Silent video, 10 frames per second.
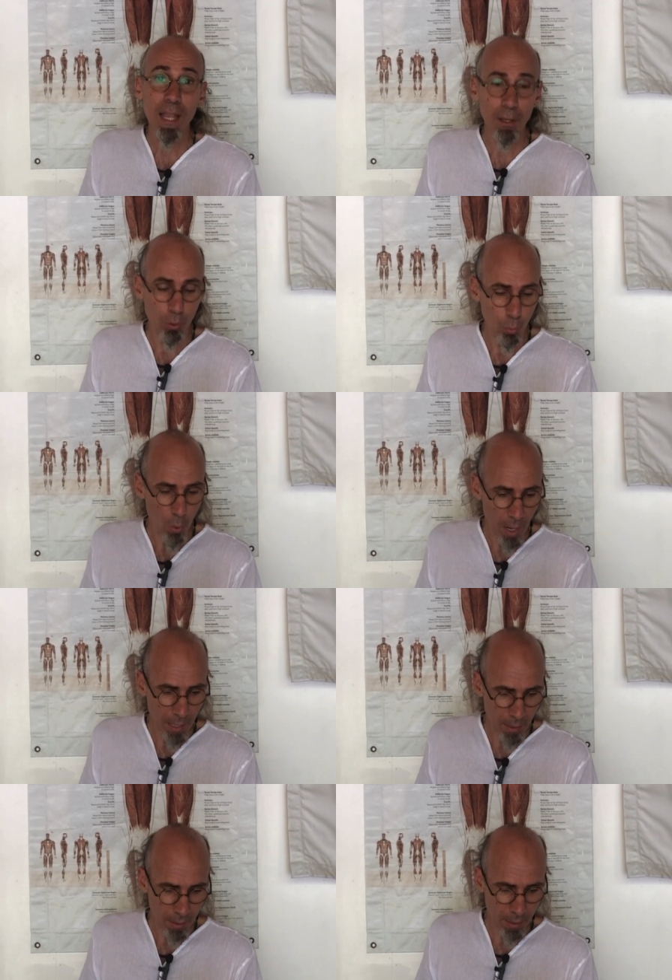second
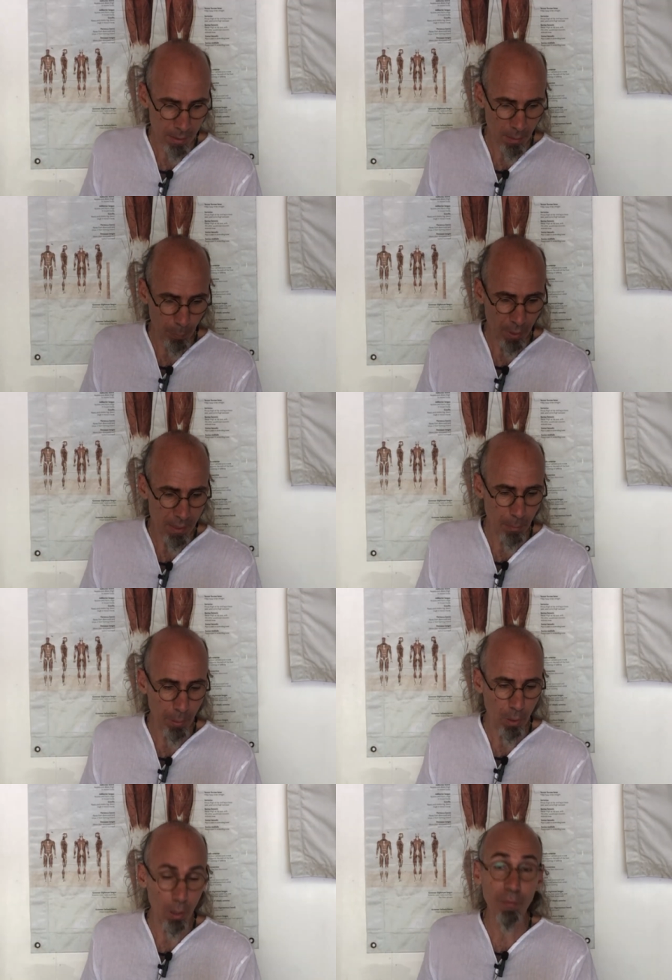one is the
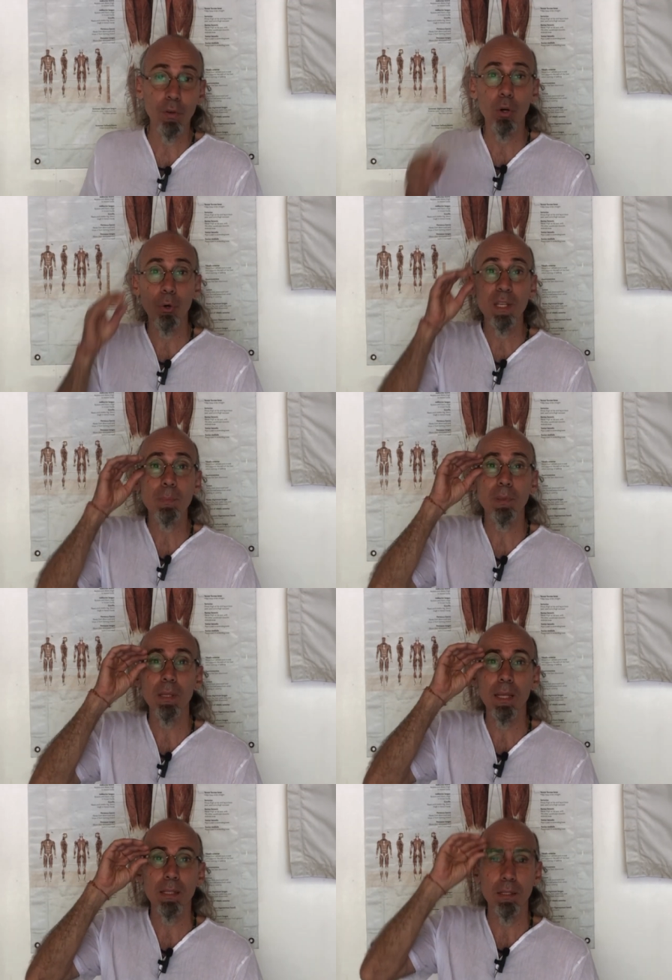principle of
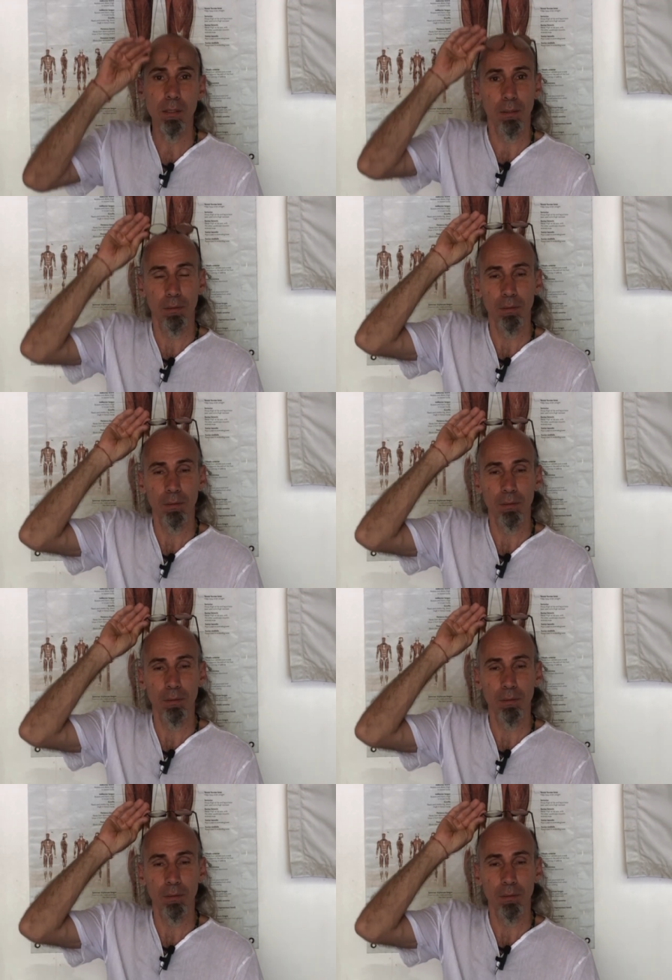correspondence.